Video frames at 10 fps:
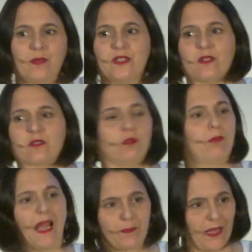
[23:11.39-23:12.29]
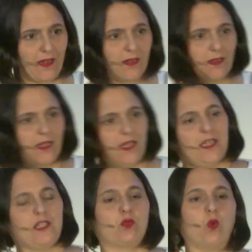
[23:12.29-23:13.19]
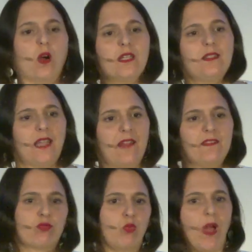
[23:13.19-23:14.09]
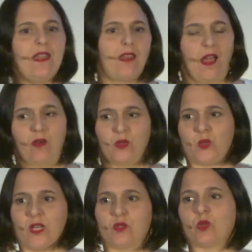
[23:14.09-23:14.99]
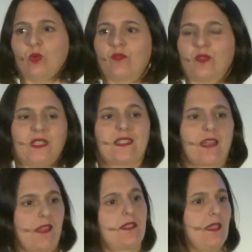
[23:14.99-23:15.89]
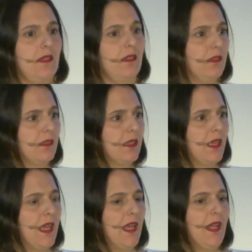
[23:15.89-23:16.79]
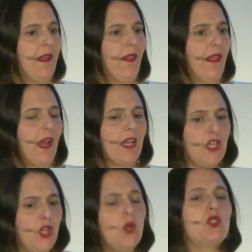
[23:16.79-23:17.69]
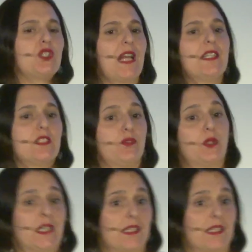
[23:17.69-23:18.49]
elementary school backpack, is walking the Andes right now trying to look for this cat signal. A huge challenge for